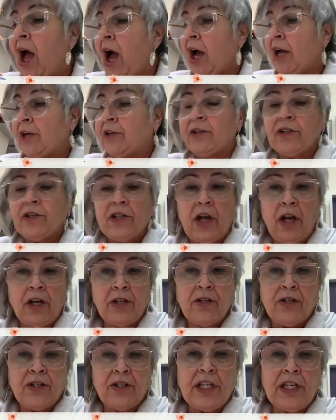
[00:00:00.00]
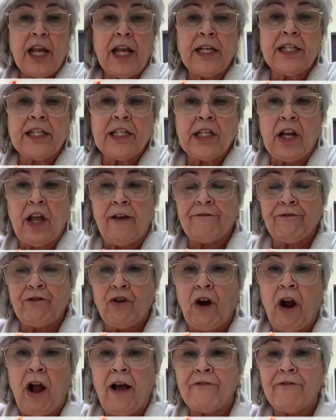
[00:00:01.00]
under Dr. Stanislav
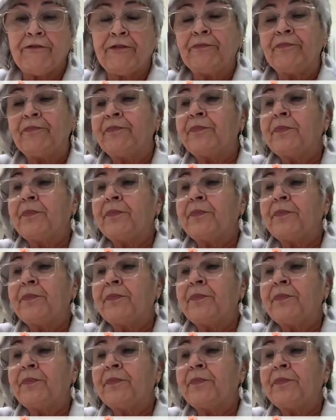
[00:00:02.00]
Grof.